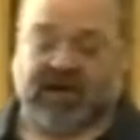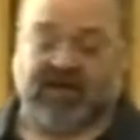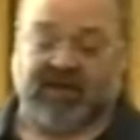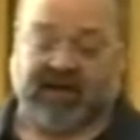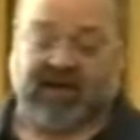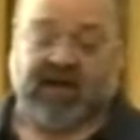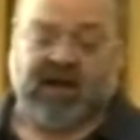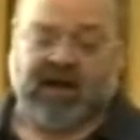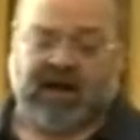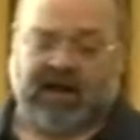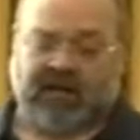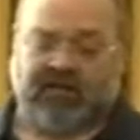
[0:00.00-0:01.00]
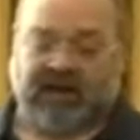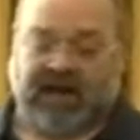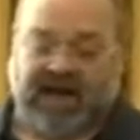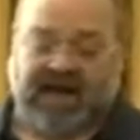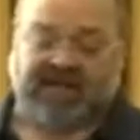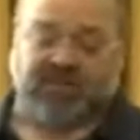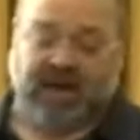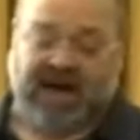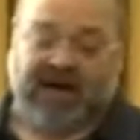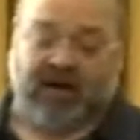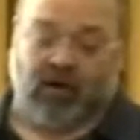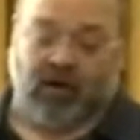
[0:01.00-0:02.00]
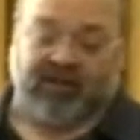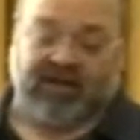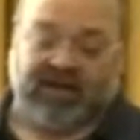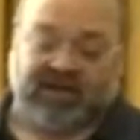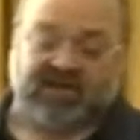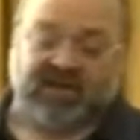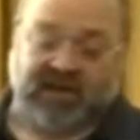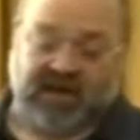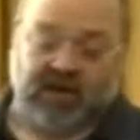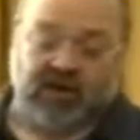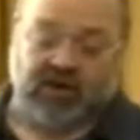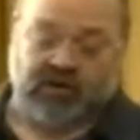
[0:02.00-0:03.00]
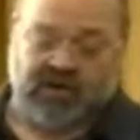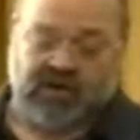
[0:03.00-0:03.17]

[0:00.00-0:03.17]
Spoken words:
In fact, the large part of its load